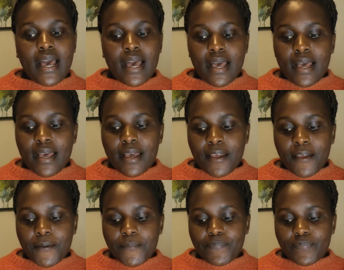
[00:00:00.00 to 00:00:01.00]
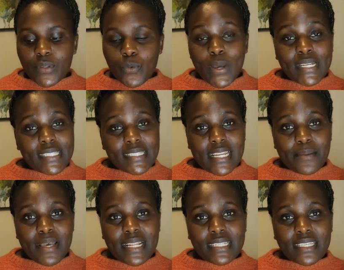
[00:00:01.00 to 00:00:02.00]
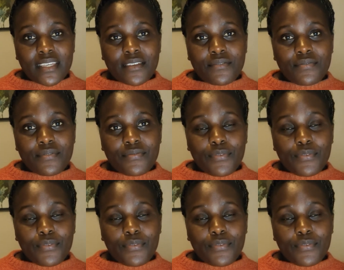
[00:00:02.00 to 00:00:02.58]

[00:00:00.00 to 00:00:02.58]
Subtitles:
One disclaimer I'll give